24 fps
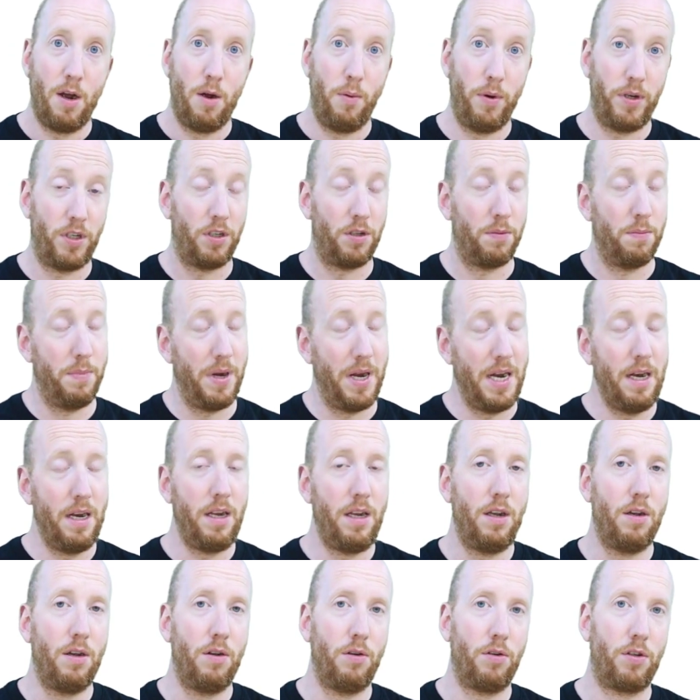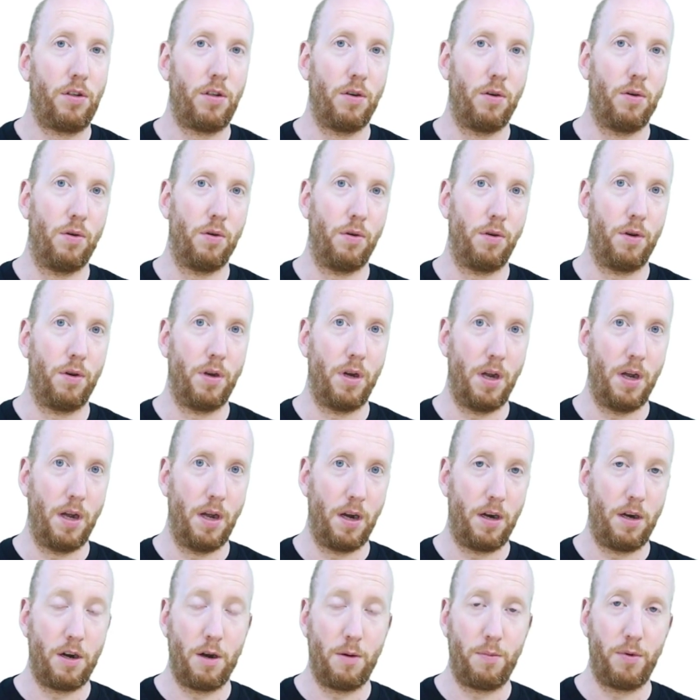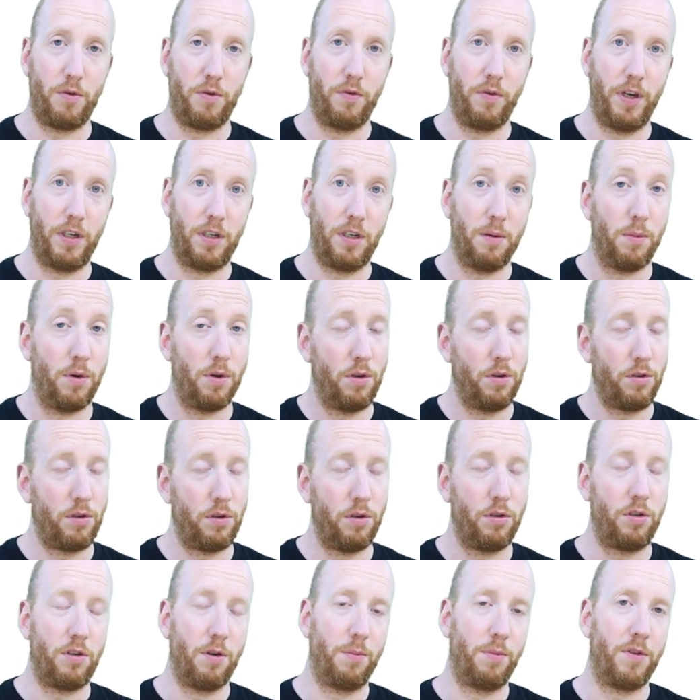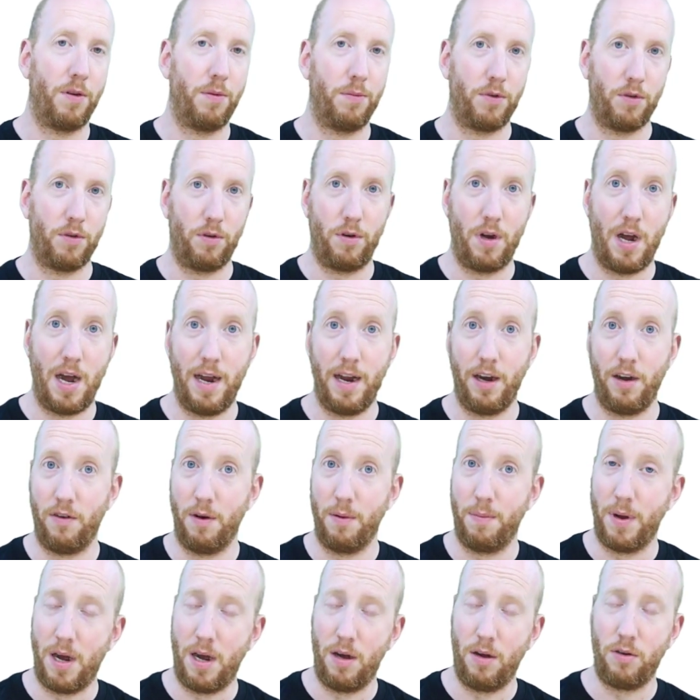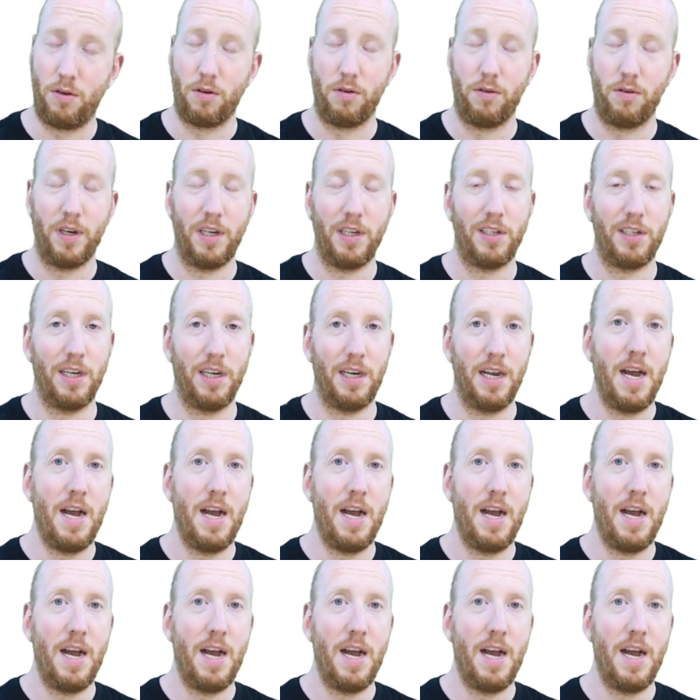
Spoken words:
which is mainly used on carpet racing, but also sometimes on high grip outdoor racing,